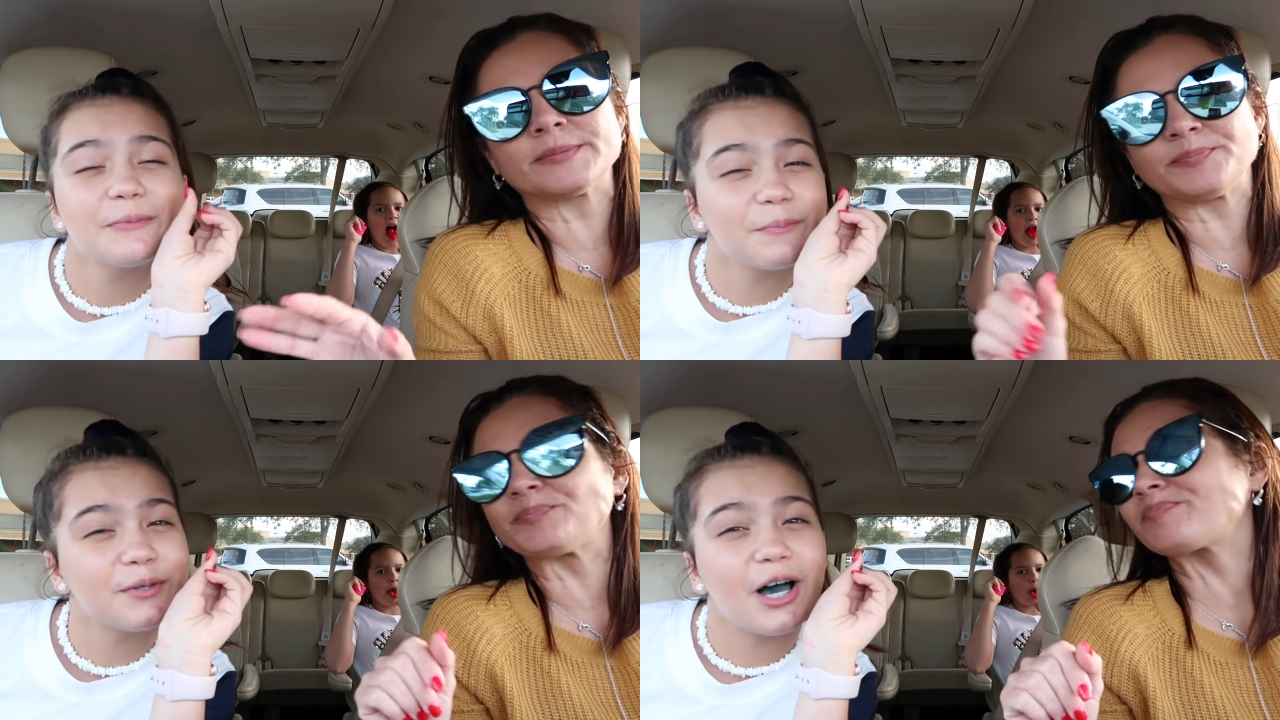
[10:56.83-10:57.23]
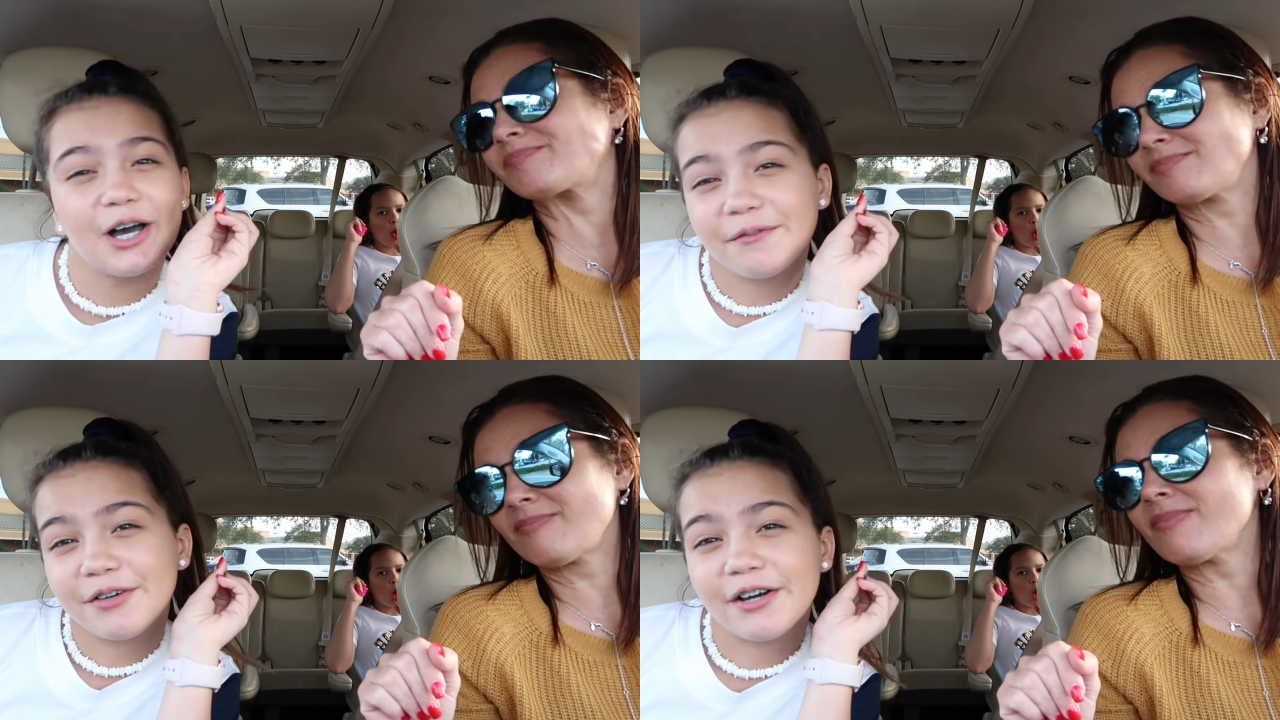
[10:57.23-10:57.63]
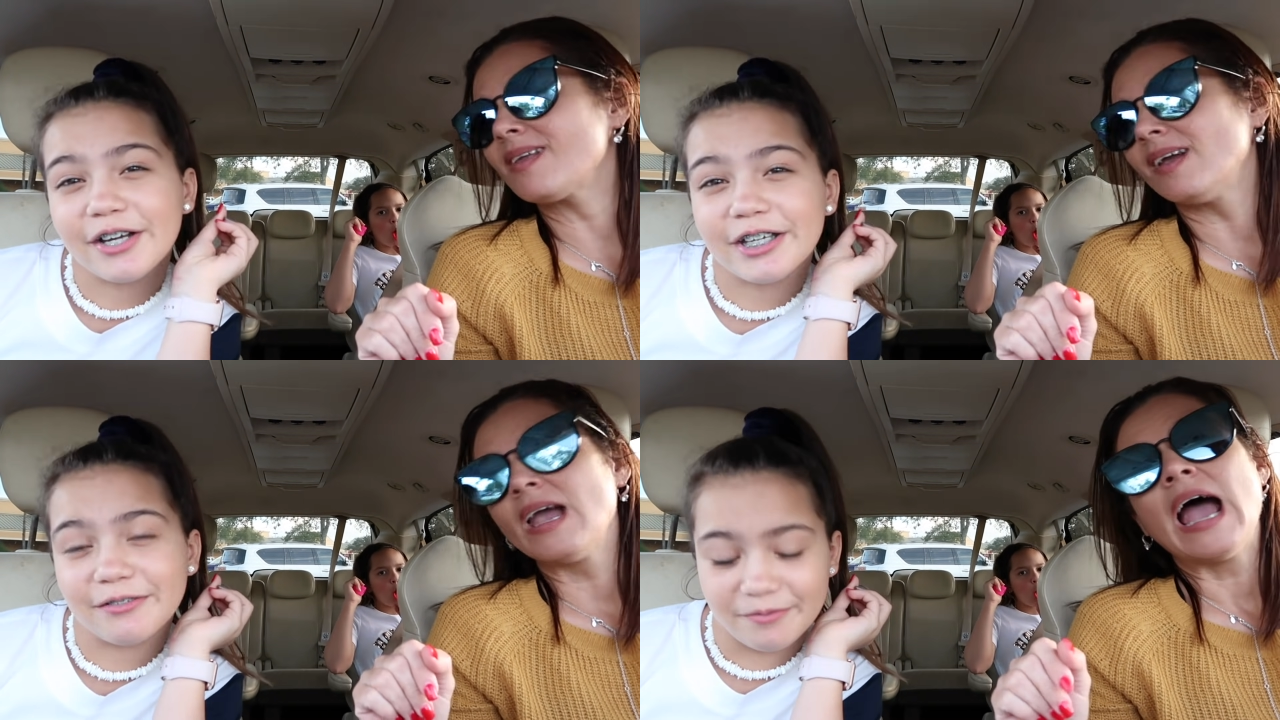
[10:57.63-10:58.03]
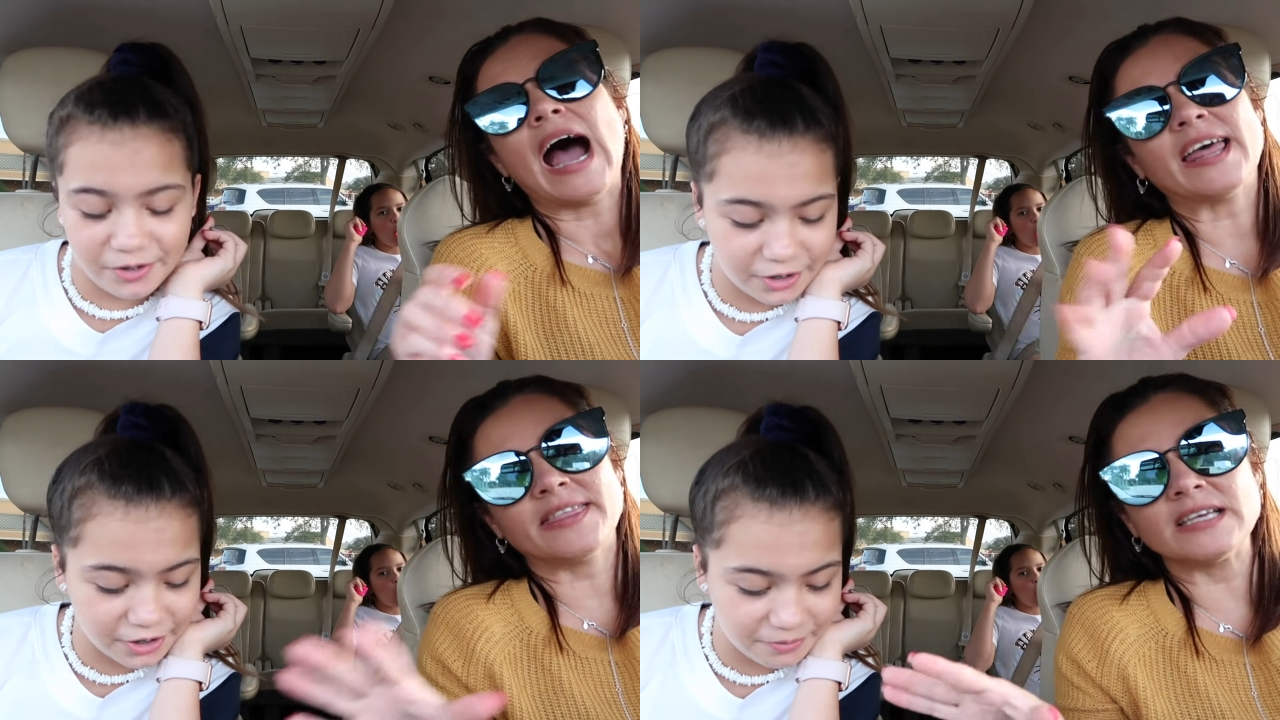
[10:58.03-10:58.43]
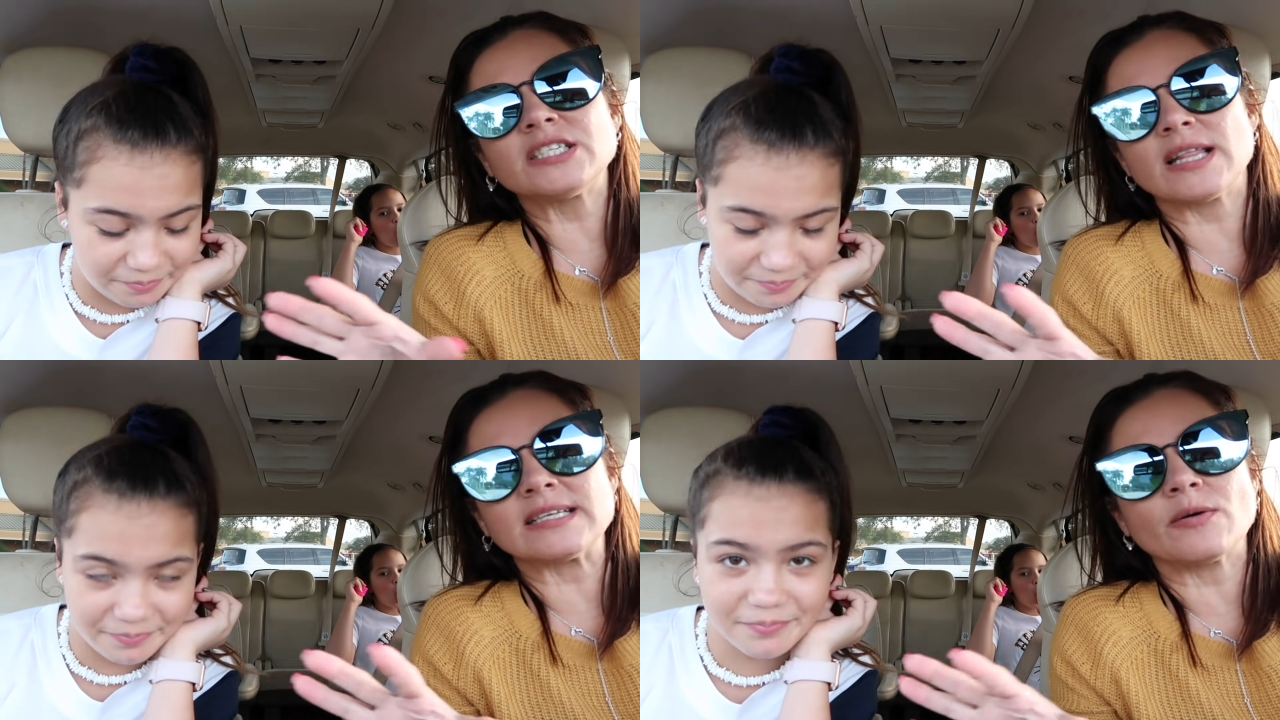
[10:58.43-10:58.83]
Speaker 1: Was not very. Good. I
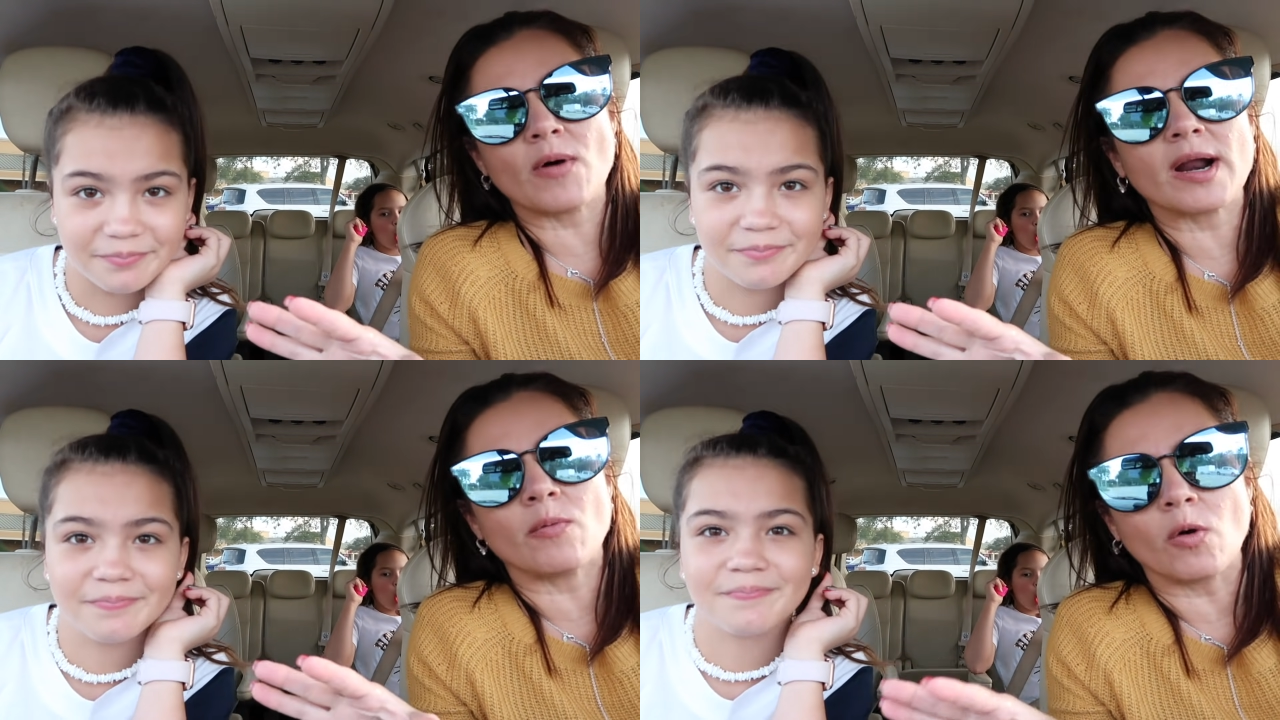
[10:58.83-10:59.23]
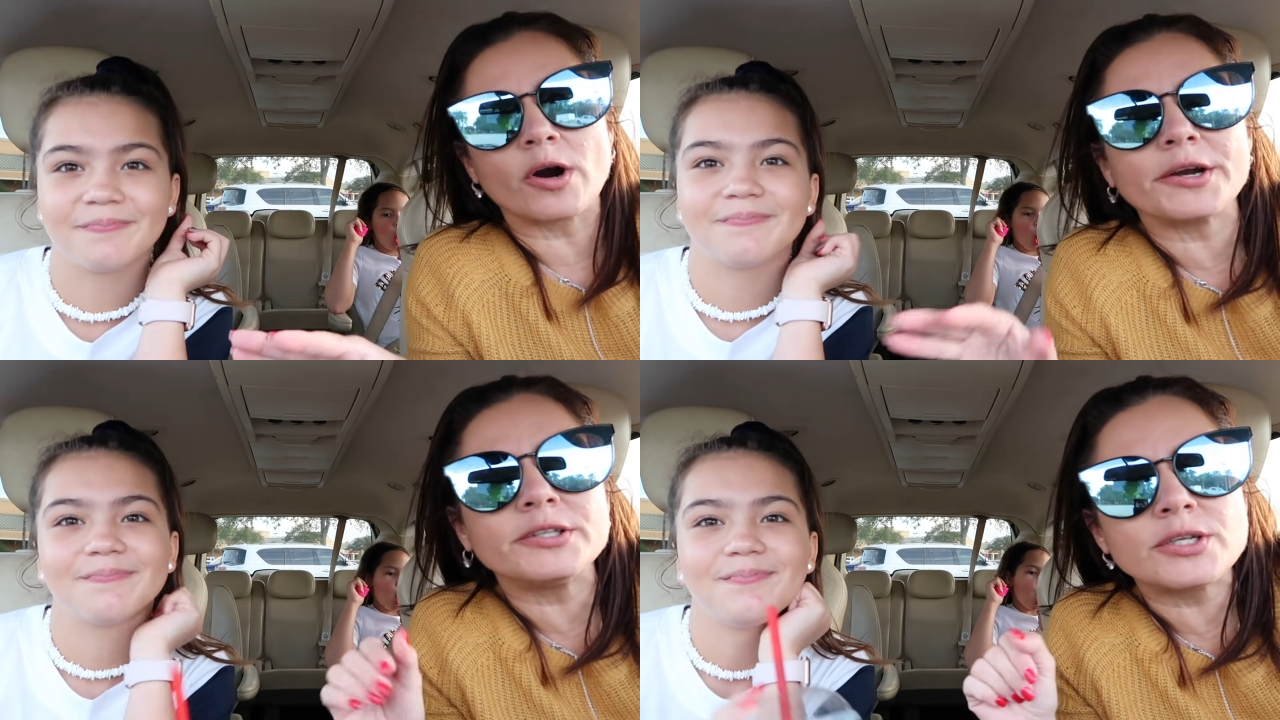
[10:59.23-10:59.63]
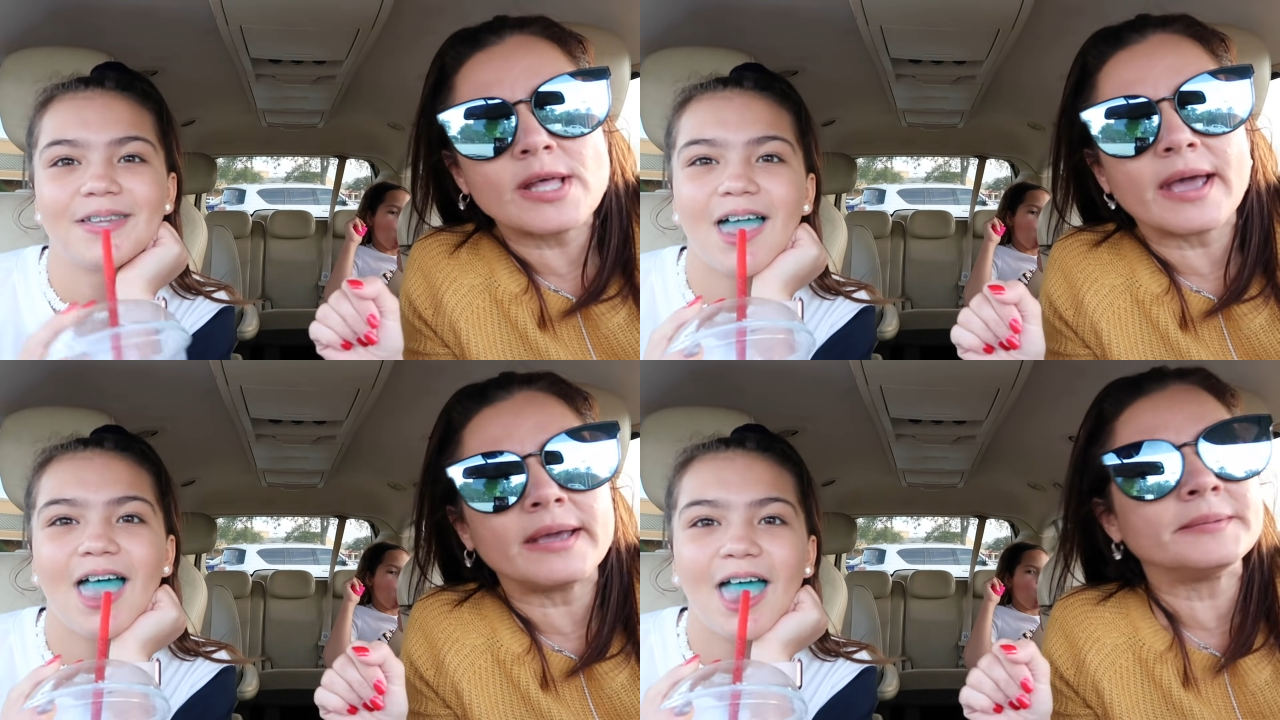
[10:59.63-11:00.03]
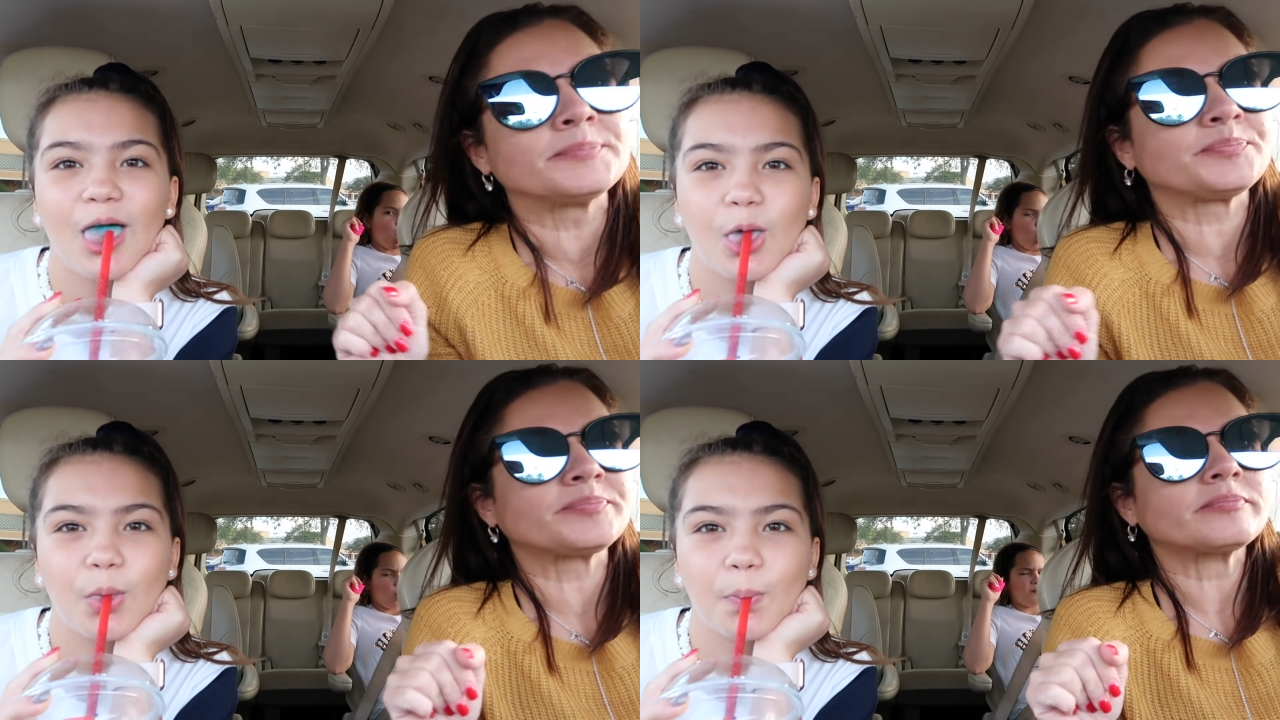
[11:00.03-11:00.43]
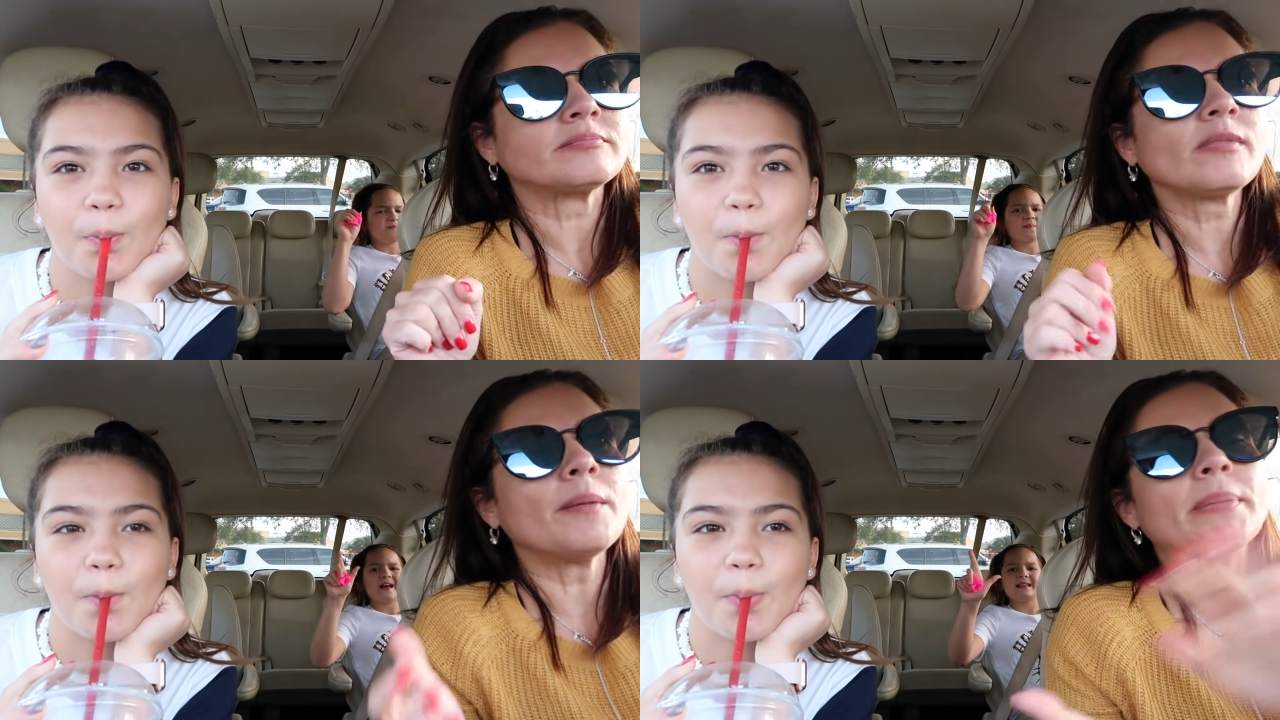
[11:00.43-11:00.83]
think she doesn't want to work today,
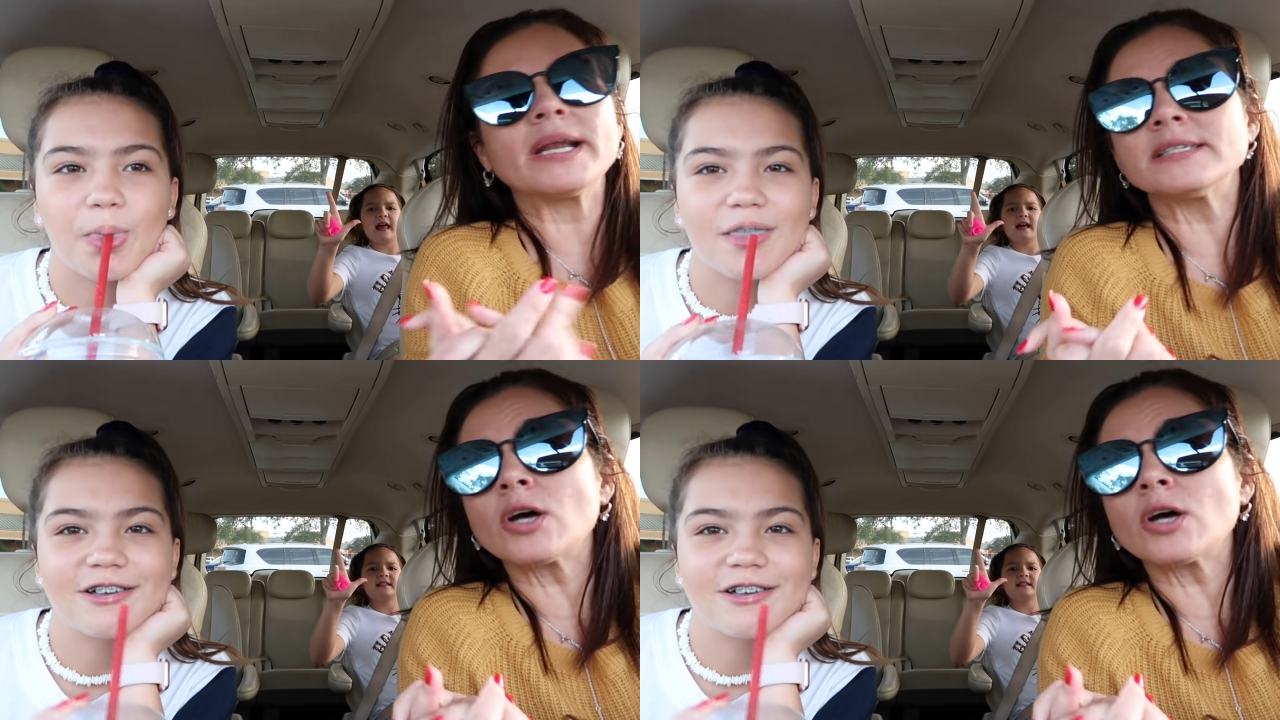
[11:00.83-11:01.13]
but Maybe.